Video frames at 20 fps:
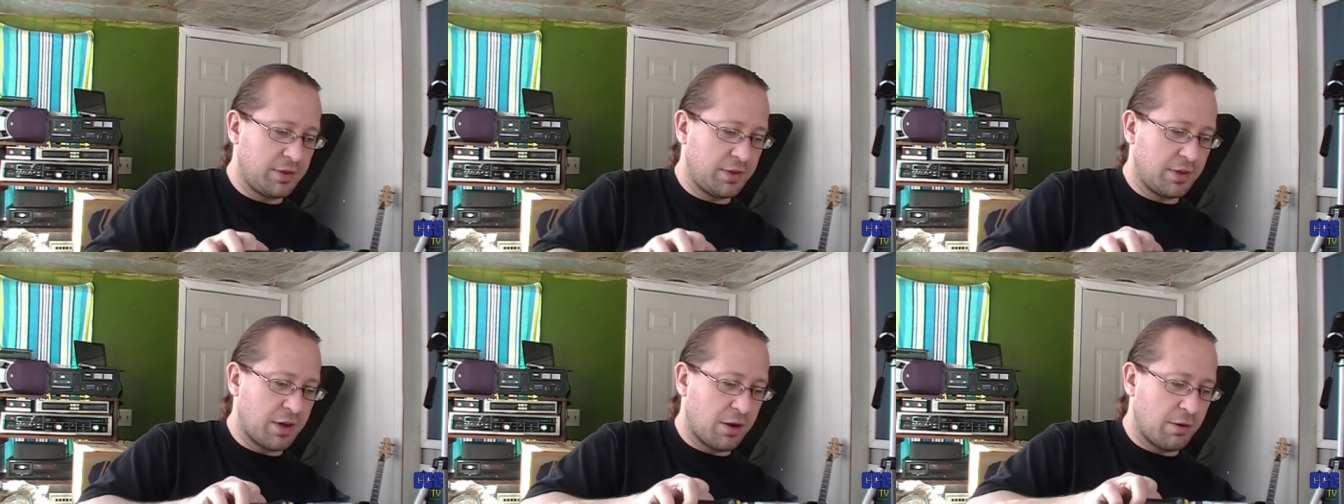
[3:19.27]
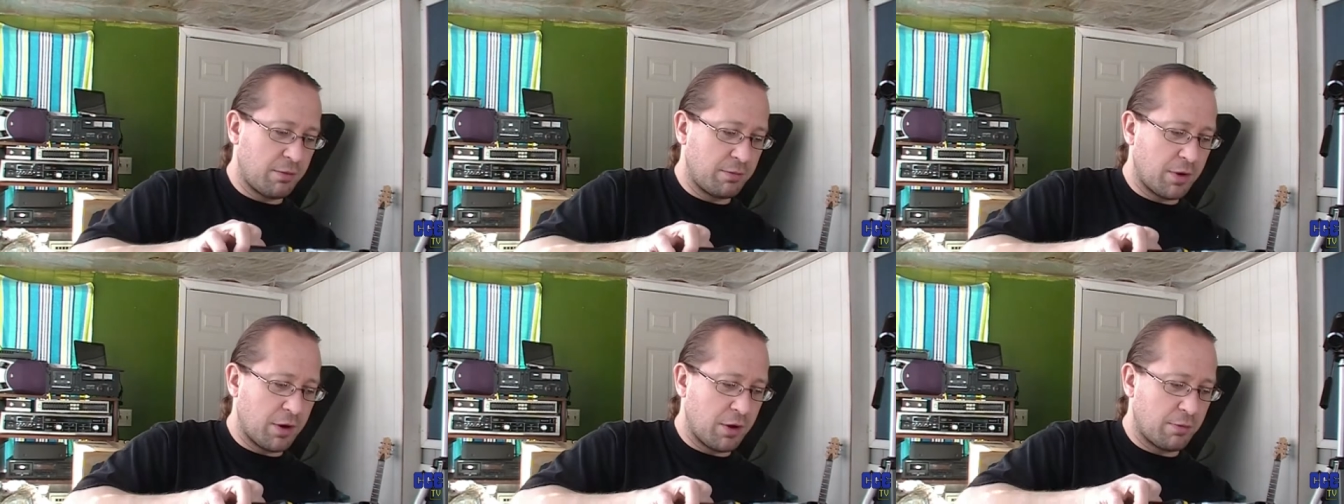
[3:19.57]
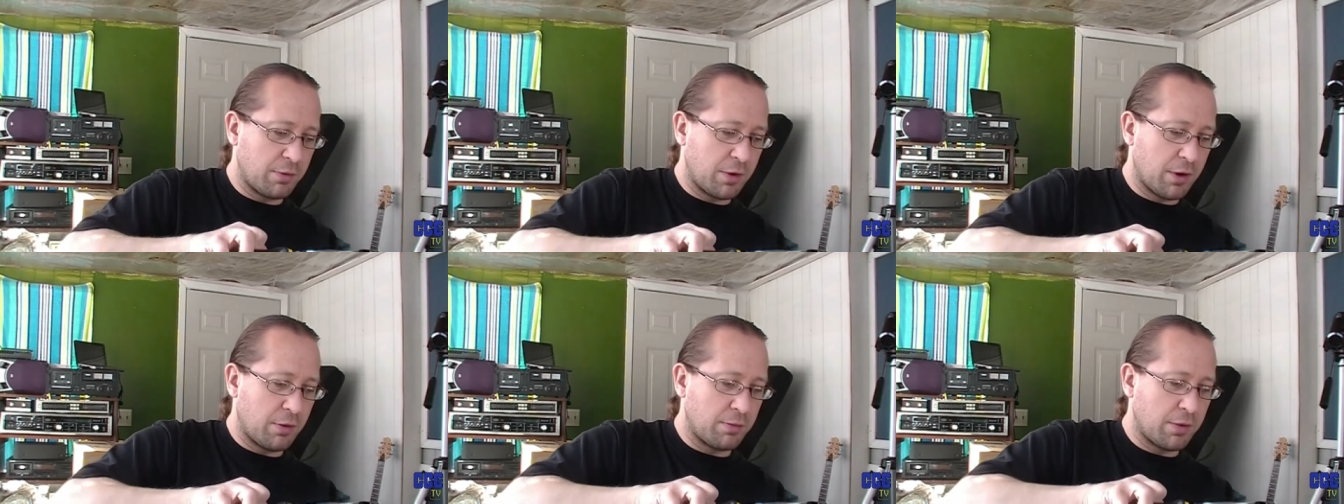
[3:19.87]
No, no,
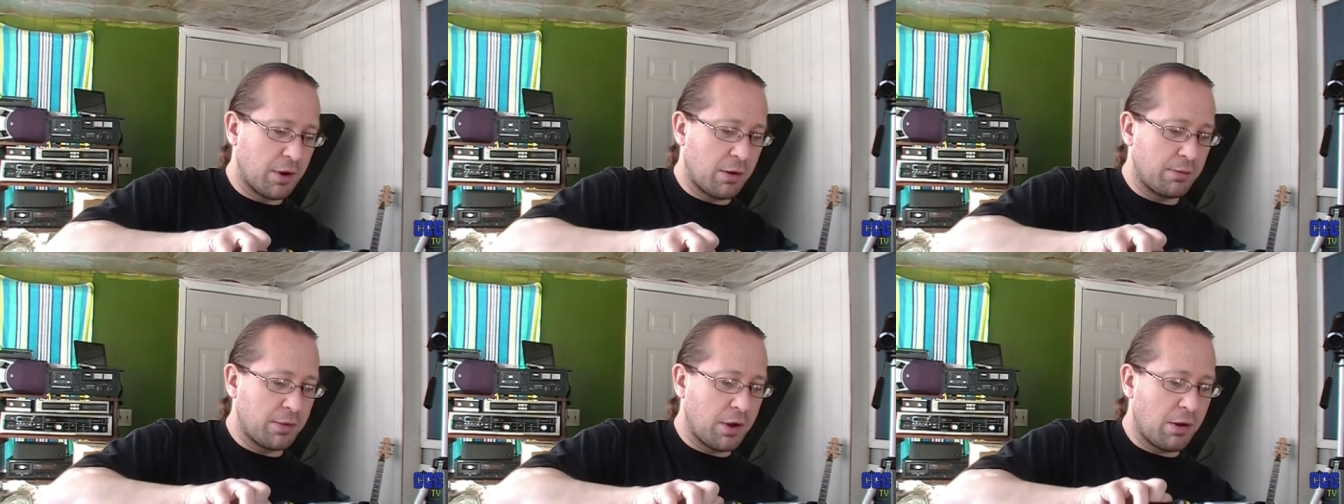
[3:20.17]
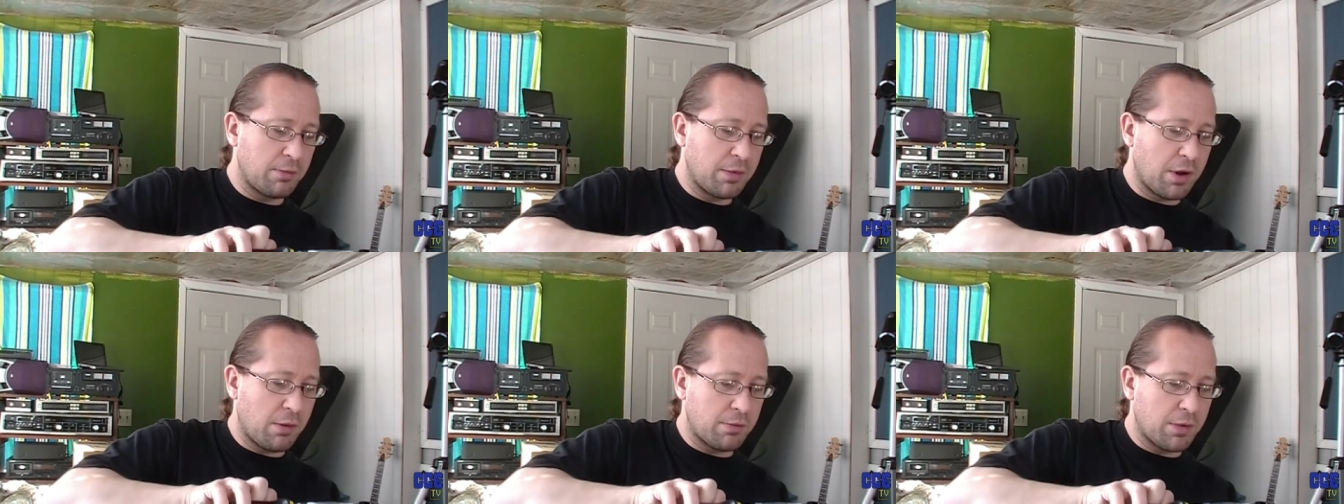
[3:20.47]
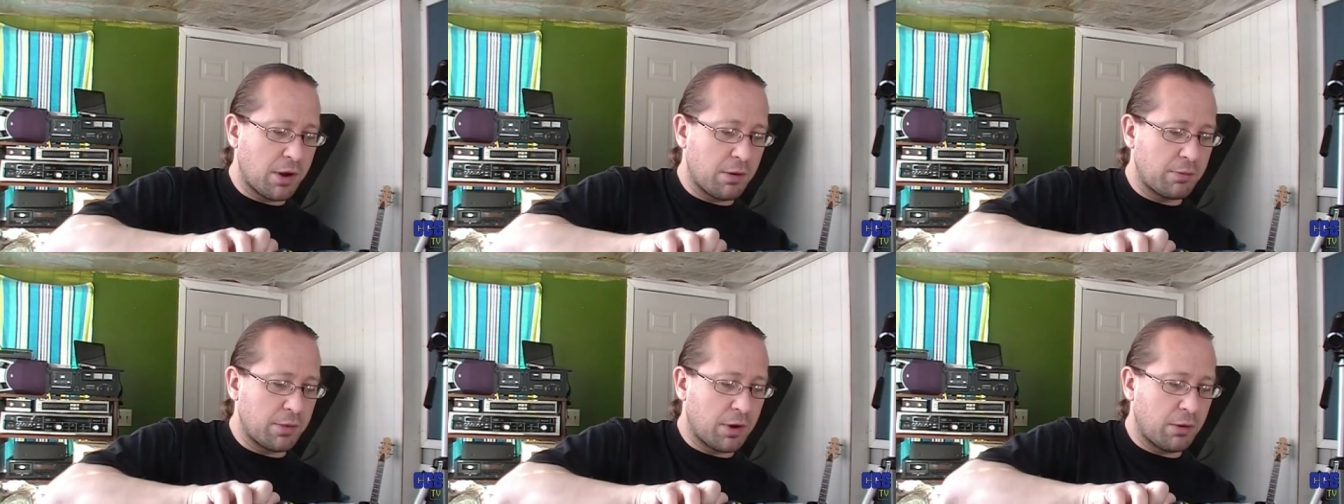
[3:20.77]
no, no, no, no,
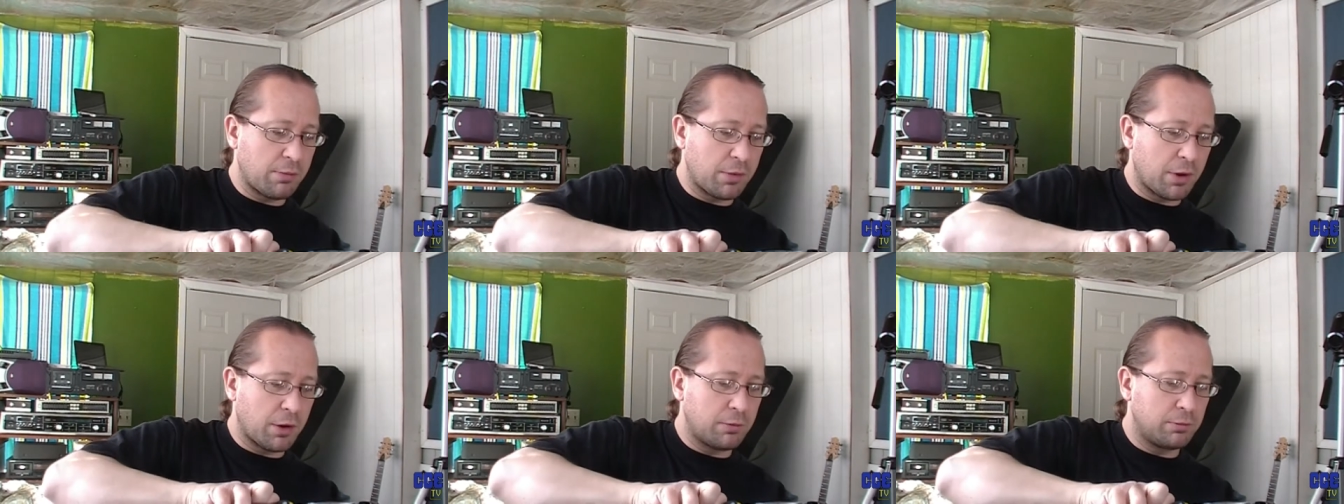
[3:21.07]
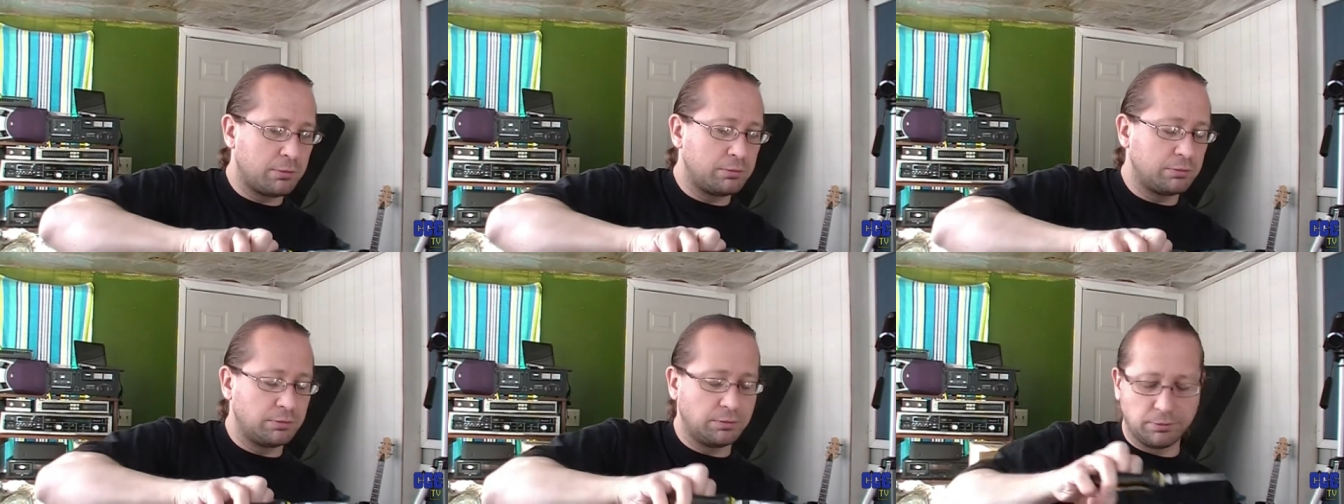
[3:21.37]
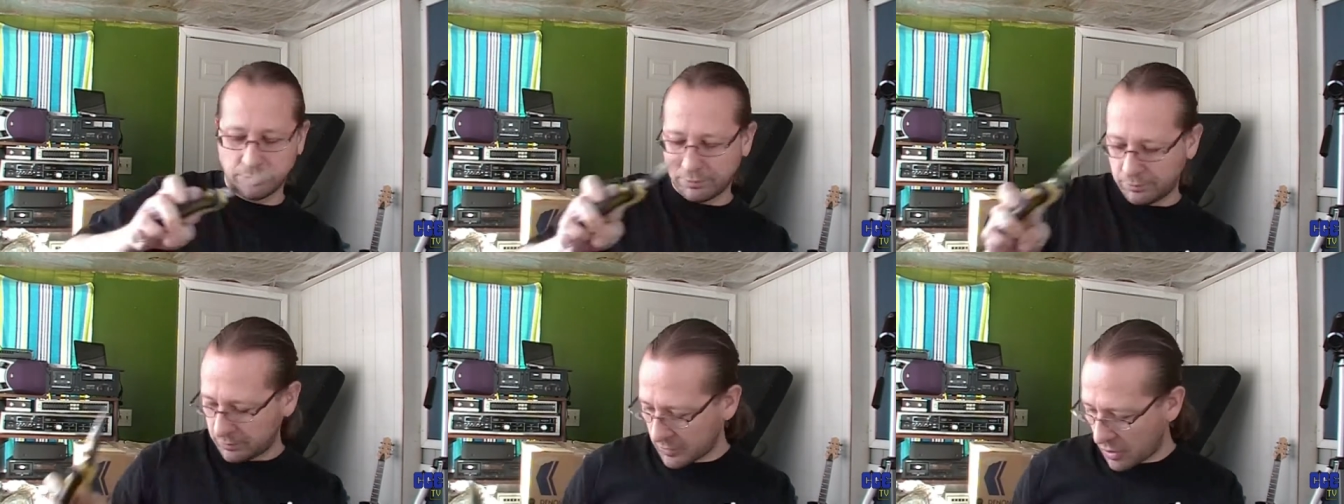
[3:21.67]
no, no, no.
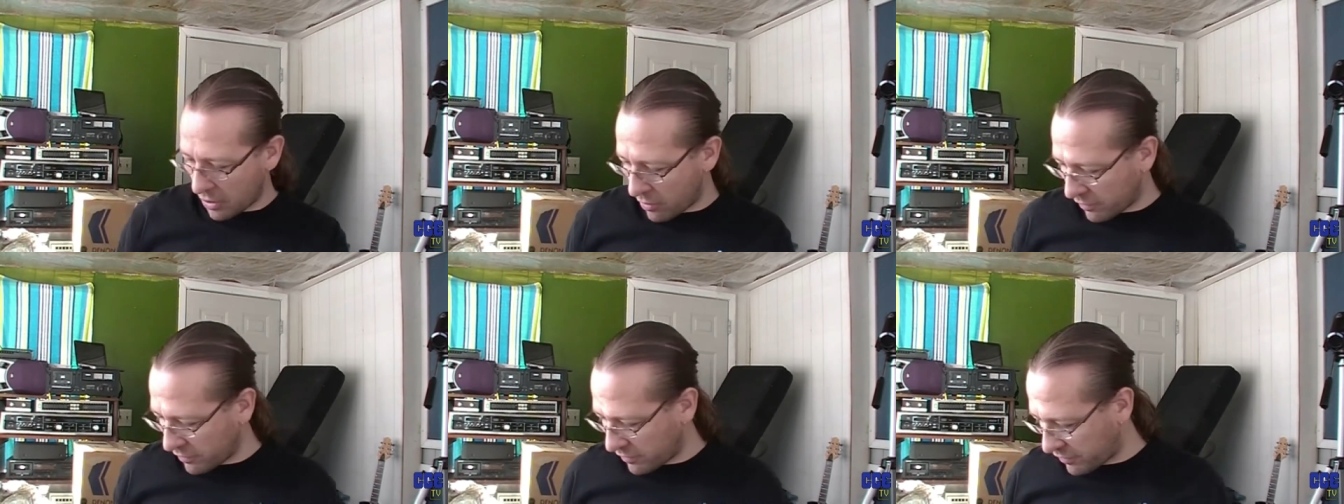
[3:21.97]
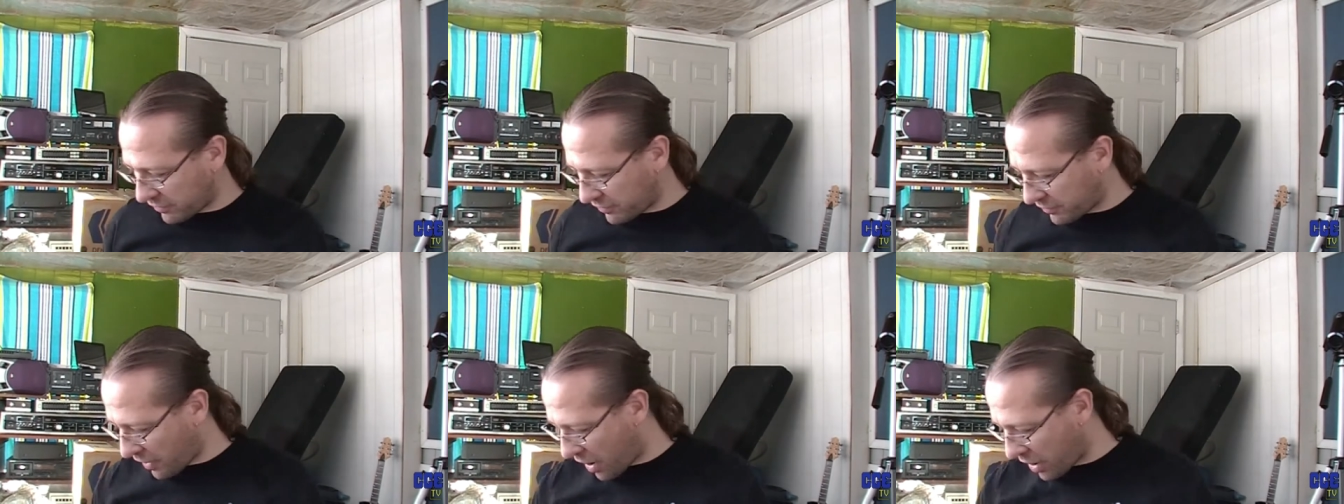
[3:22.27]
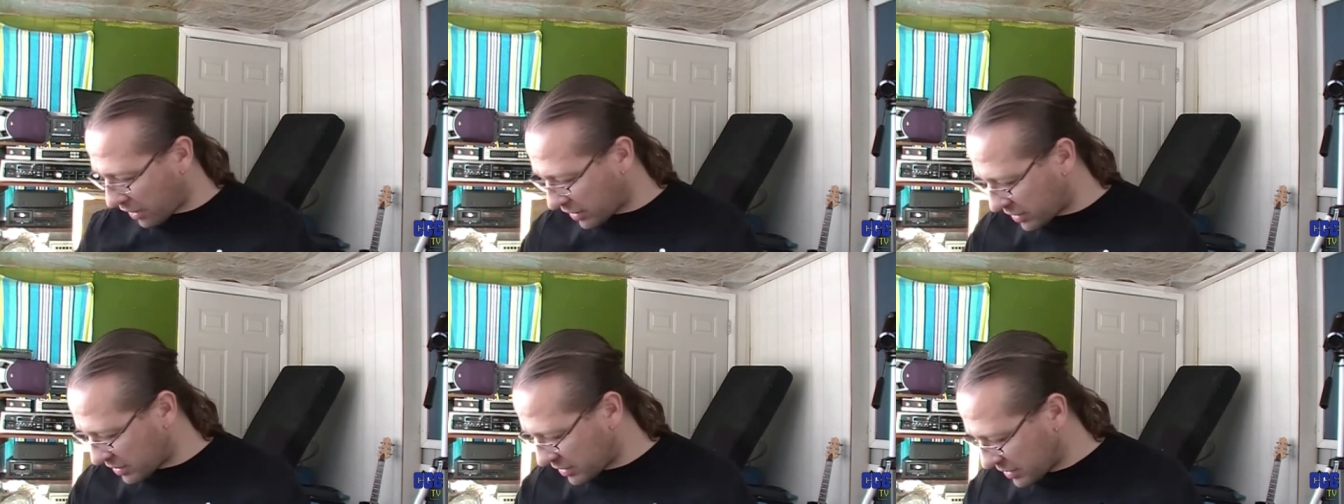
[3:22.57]
No,
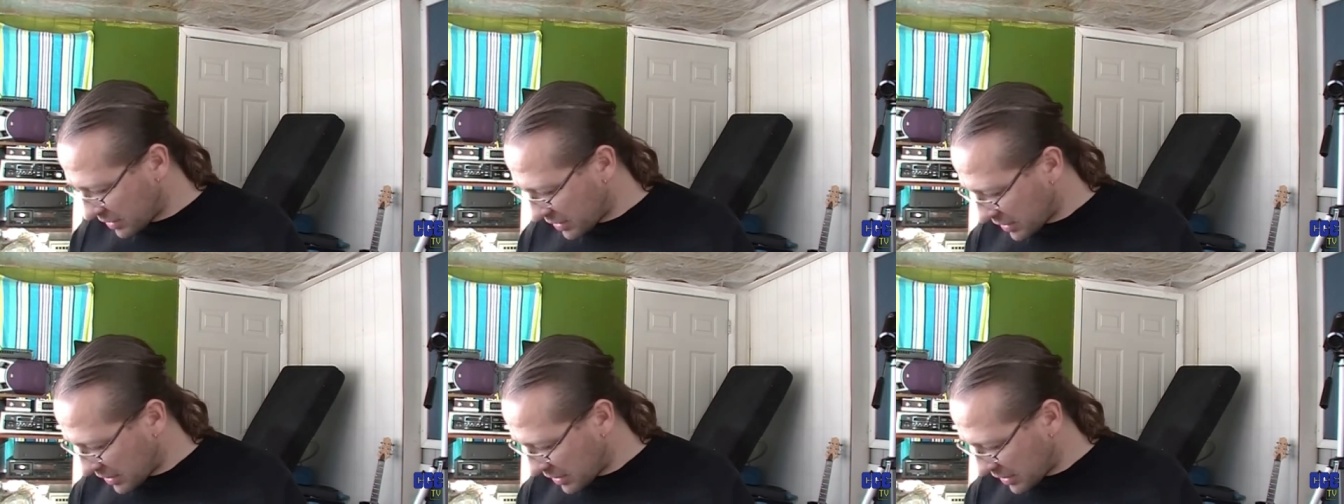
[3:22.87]
fuck.